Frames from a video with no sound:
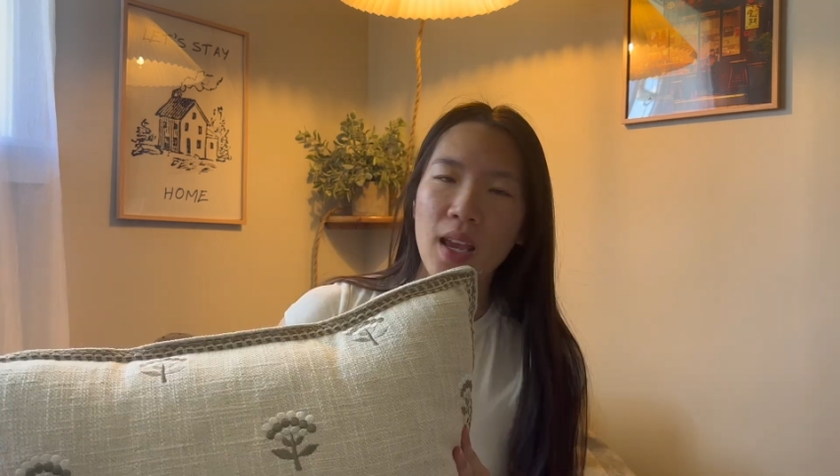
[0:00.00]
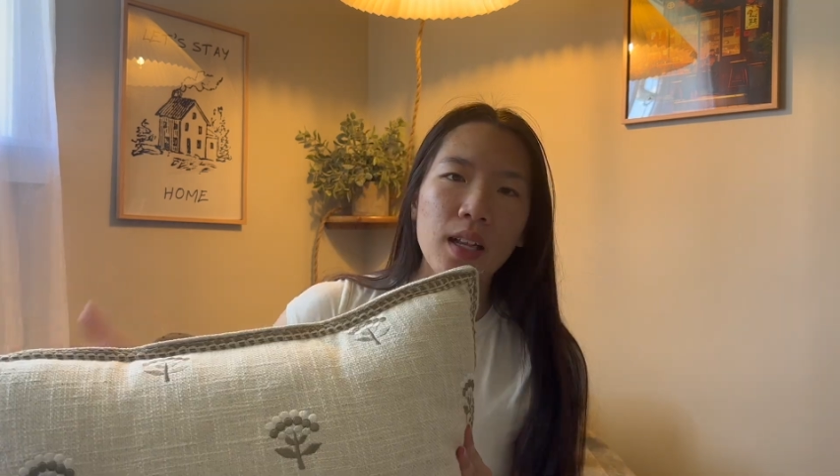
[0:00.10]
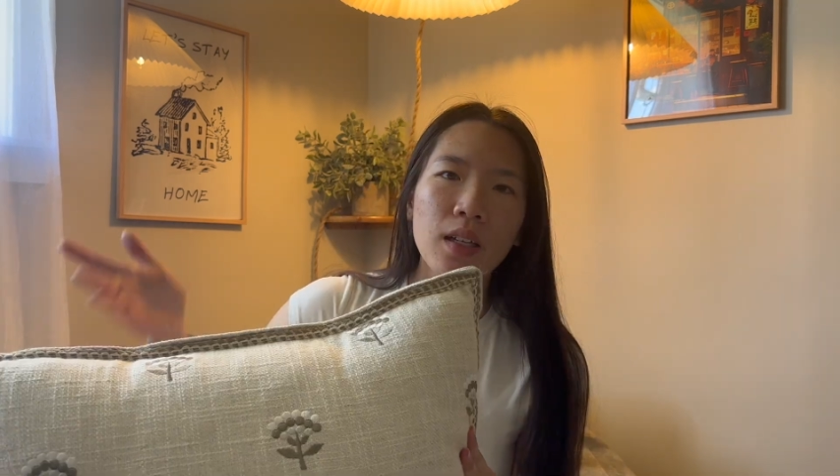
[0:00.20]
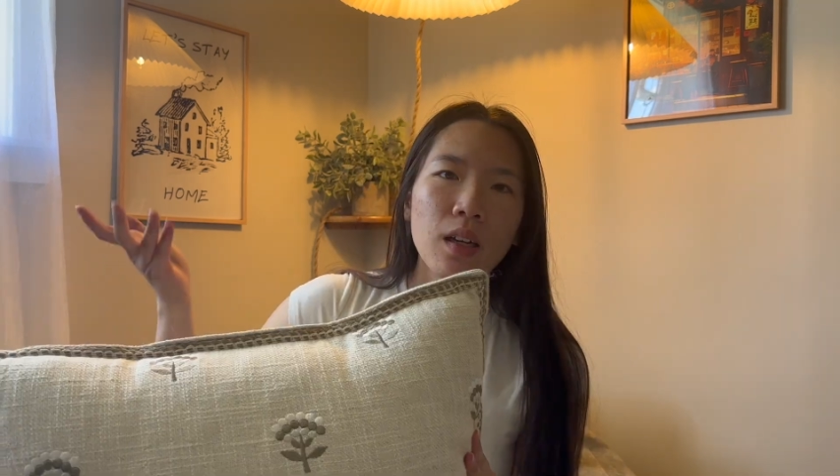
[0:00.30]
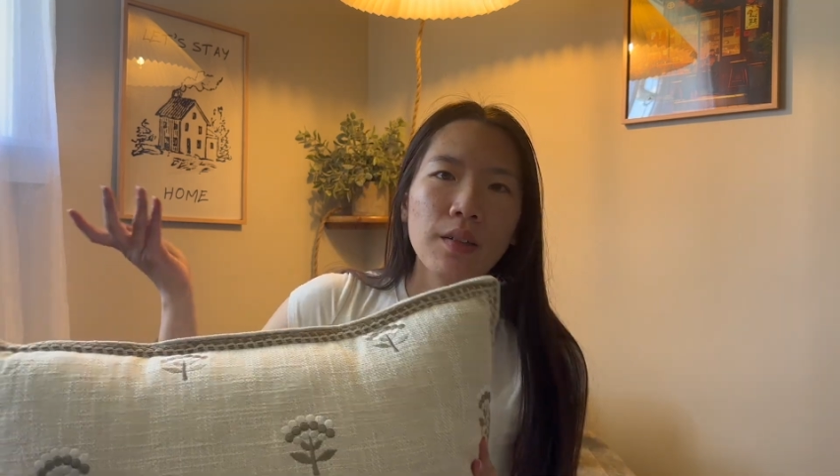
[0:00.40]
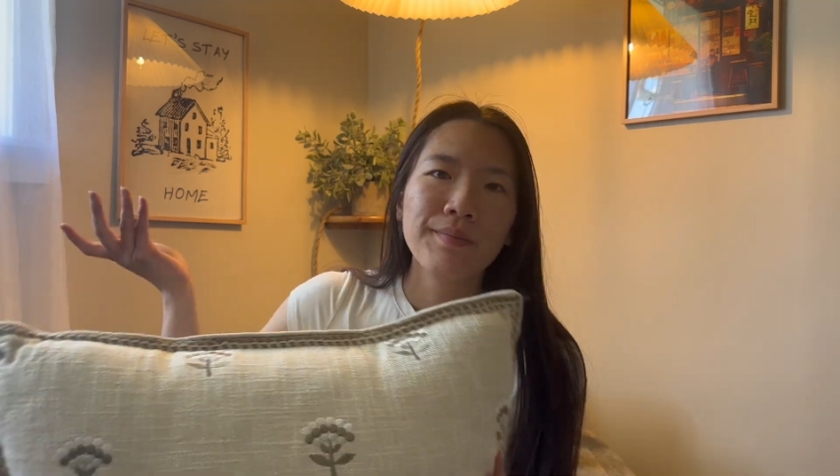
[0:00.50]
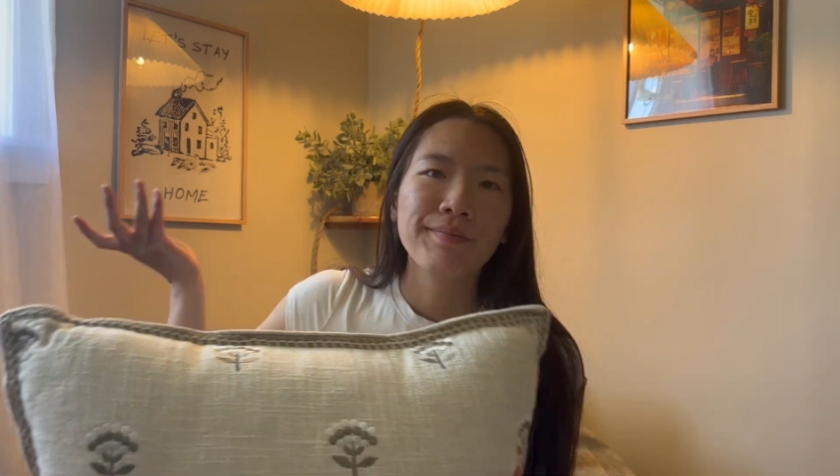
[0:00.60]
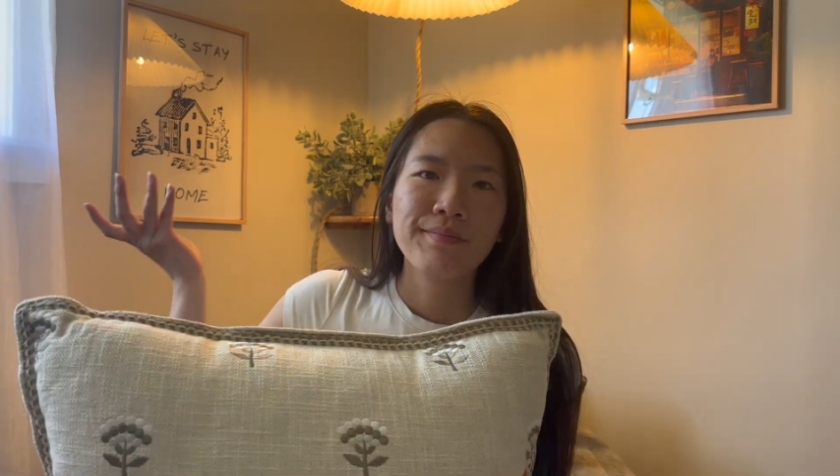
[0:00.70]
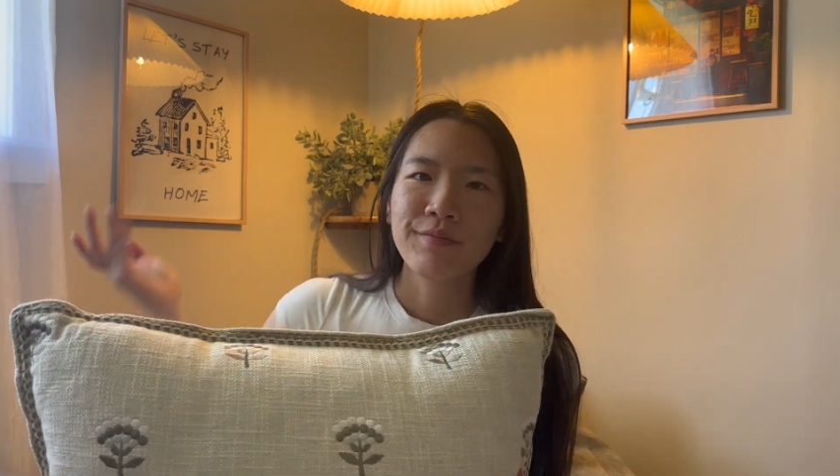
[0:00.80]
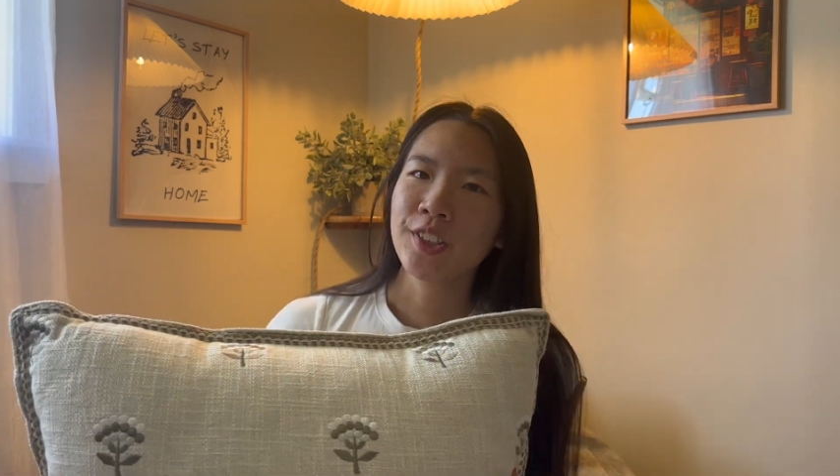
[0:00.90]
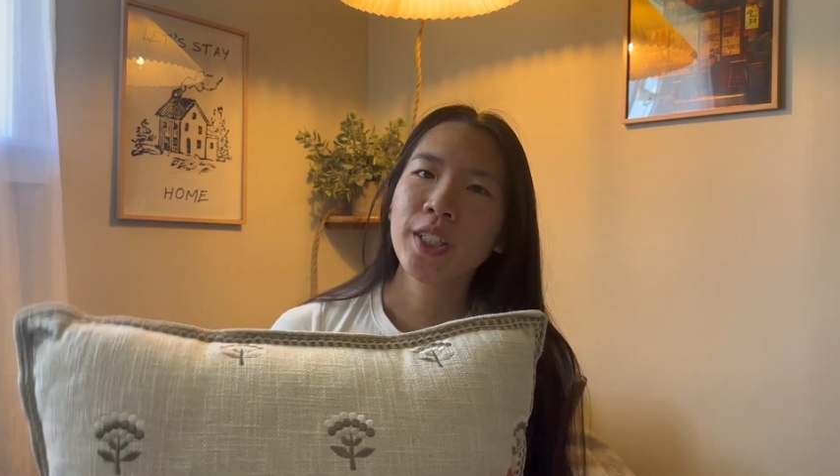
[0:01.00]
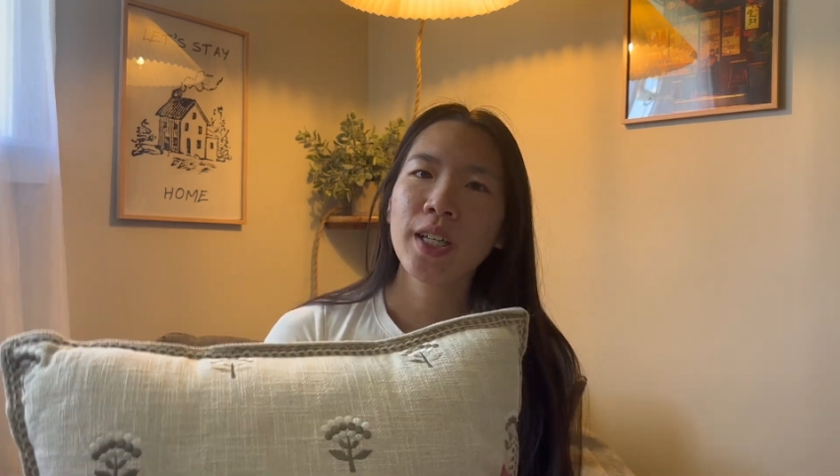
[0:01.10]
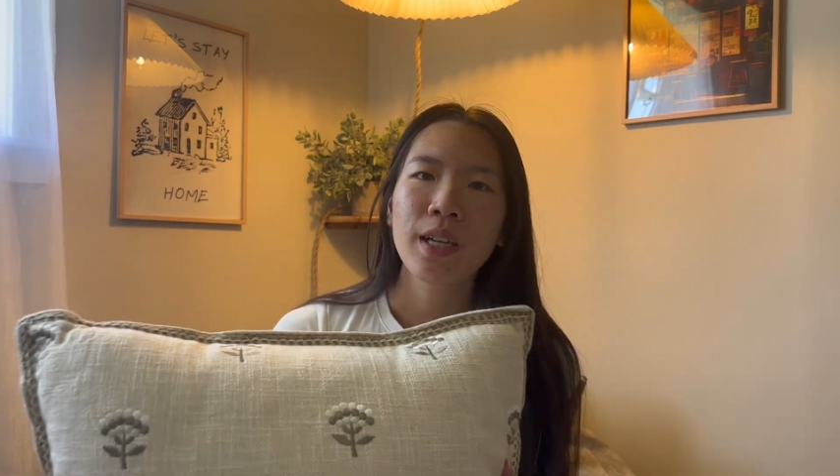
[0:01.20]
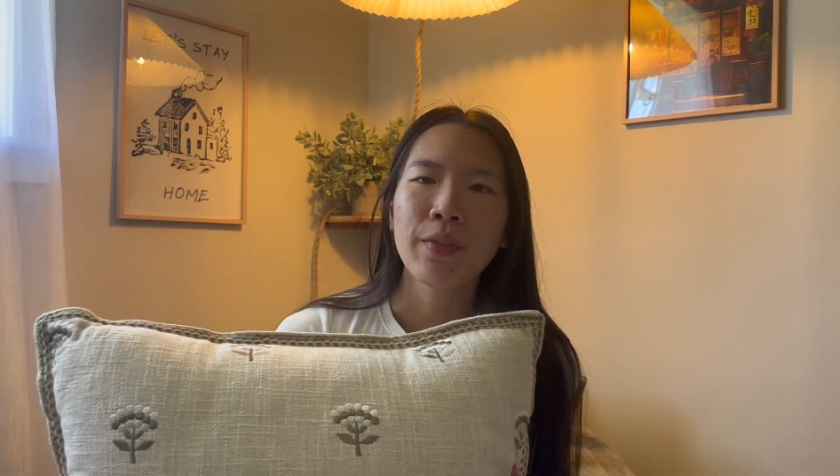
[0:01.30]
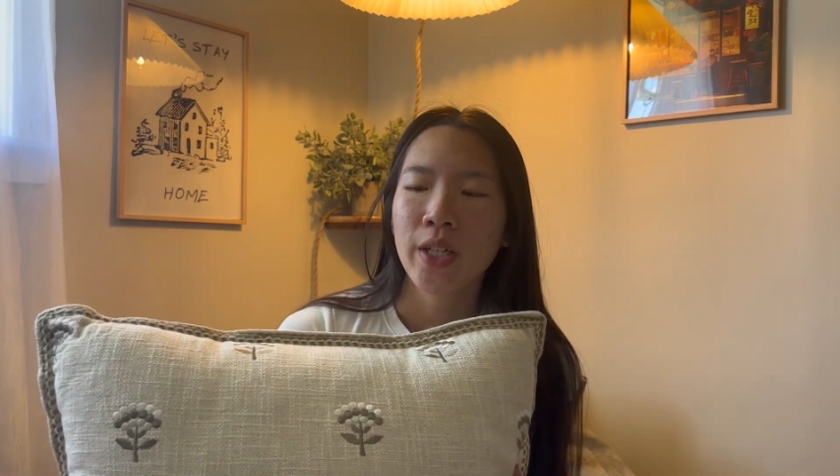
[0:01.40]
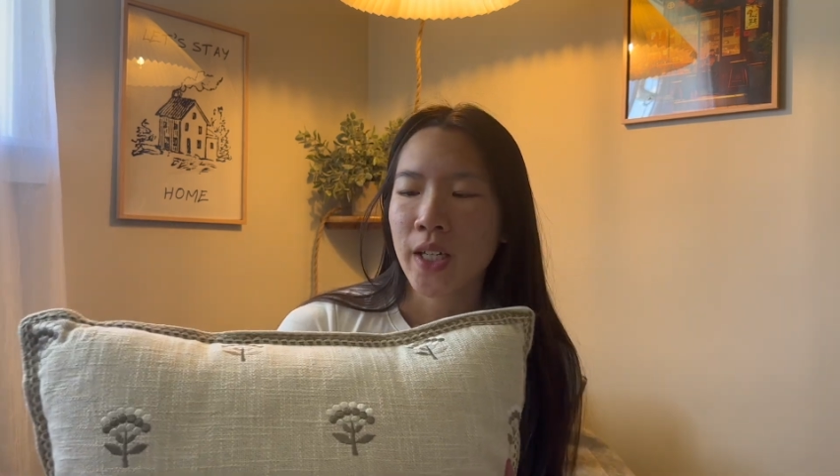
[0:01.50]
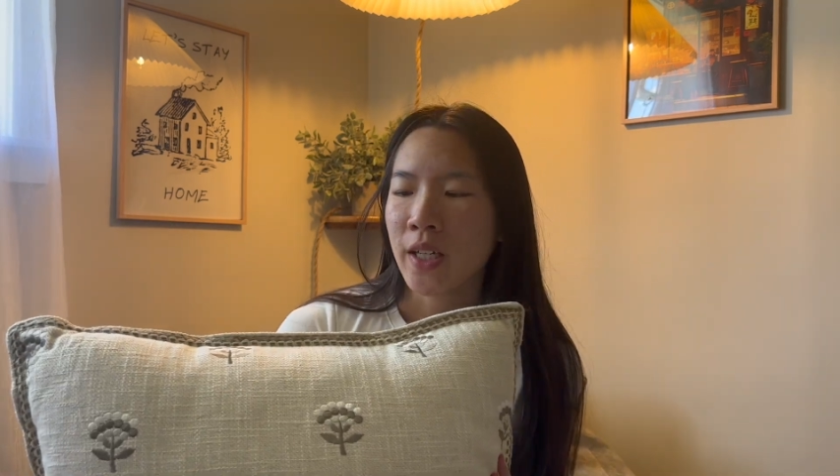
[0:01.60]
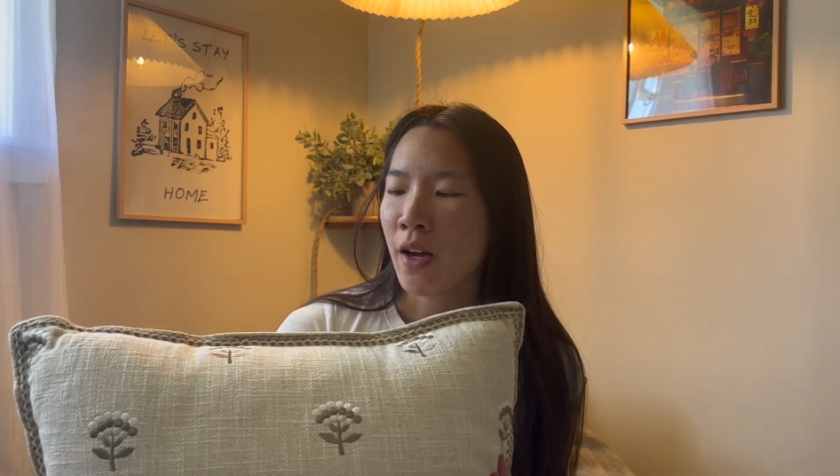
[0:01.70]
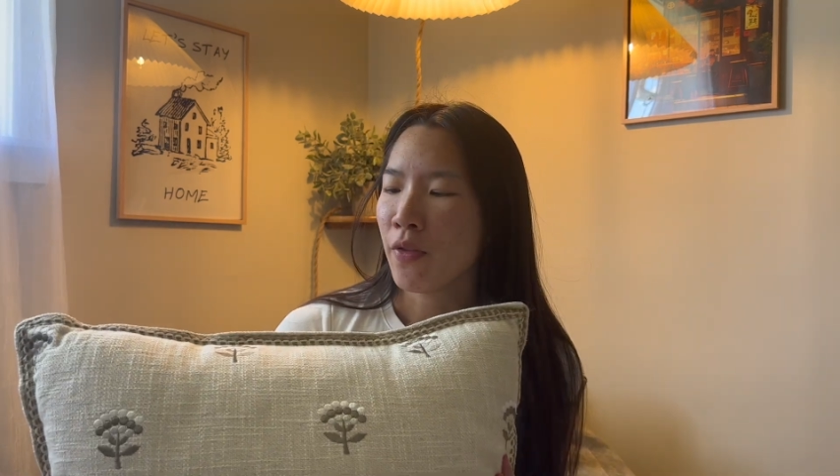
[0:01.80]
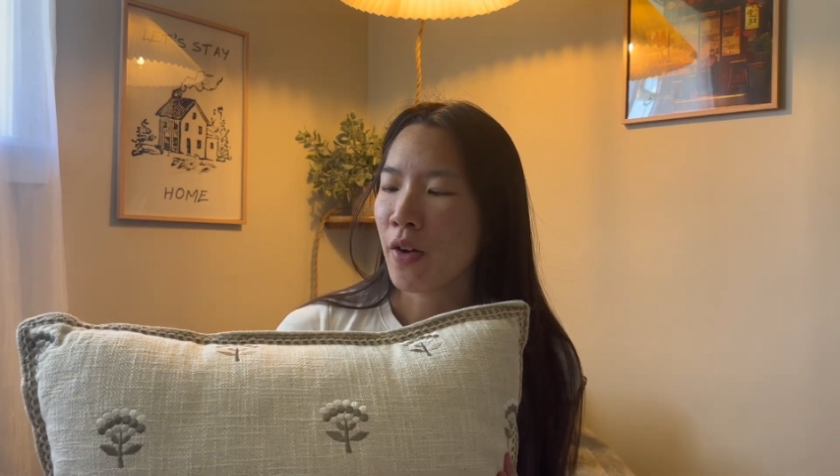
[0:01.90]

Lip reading: And You can never get enough